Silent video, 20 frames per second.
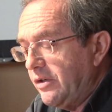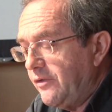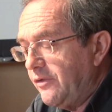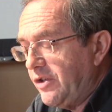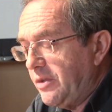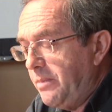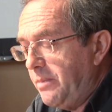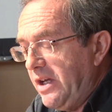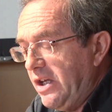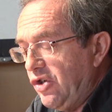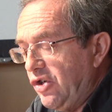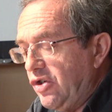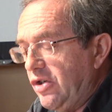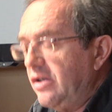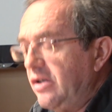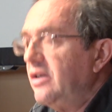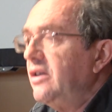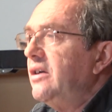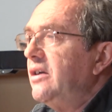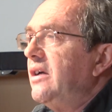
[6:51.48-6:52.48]
of
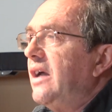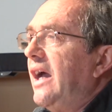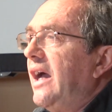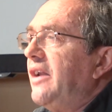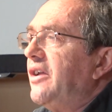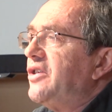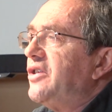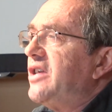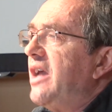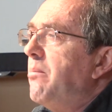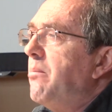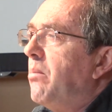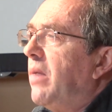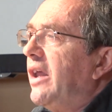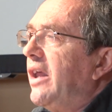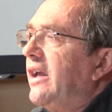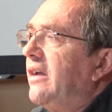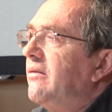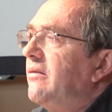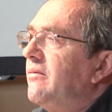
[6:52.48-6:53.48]
speech and
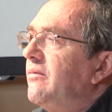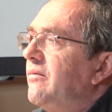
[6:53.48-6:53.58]
assembly.